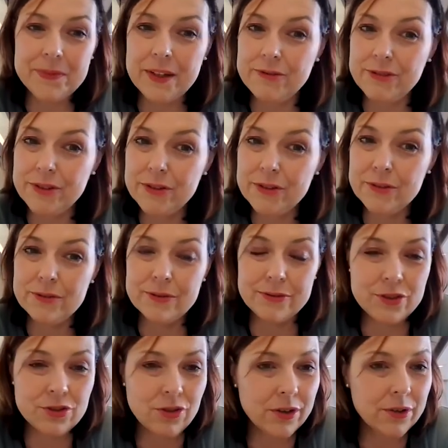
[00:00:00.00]
If you
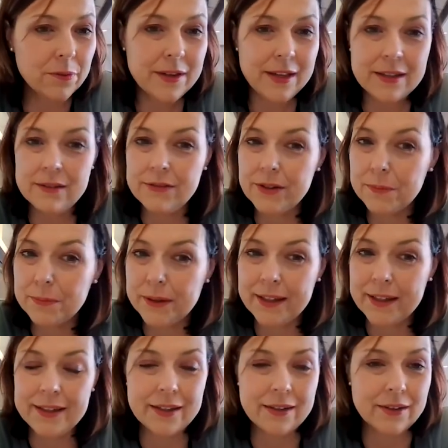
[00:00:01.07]
struggle at the end of your
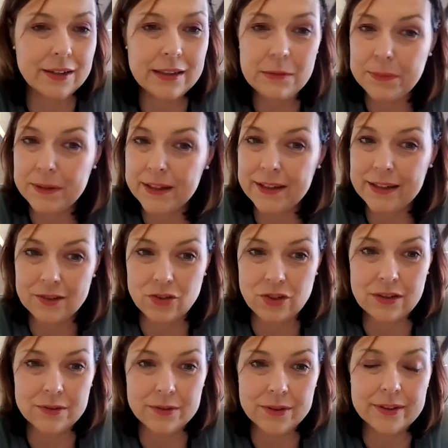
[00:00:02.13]
planning or any planning in
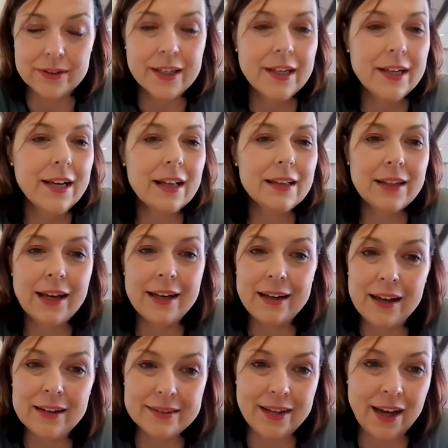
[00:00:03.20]
general, let
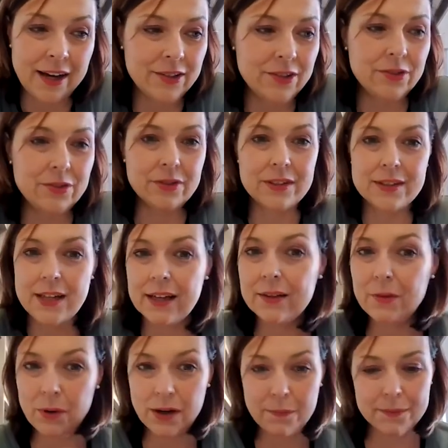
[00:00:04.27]
us guide you. You can take
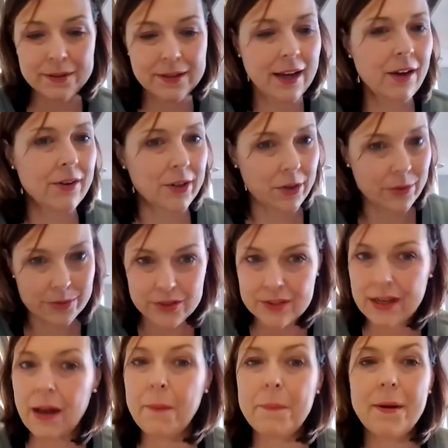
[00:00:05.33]
the workbook out and go
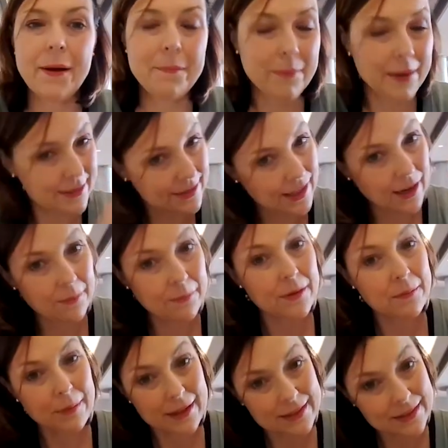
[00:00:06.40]
step by step
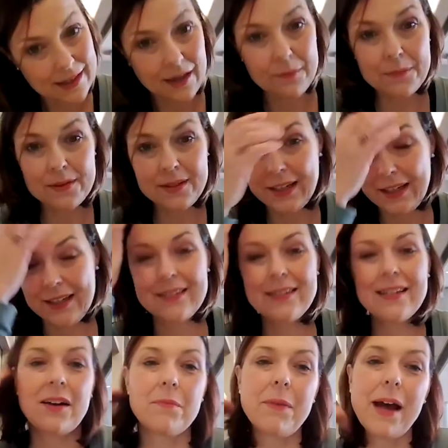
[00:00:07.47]
by step to get it
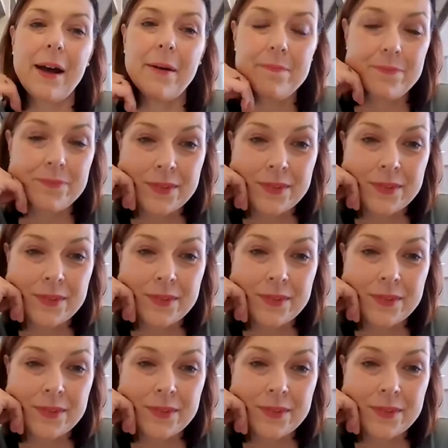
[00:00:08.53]
down pat.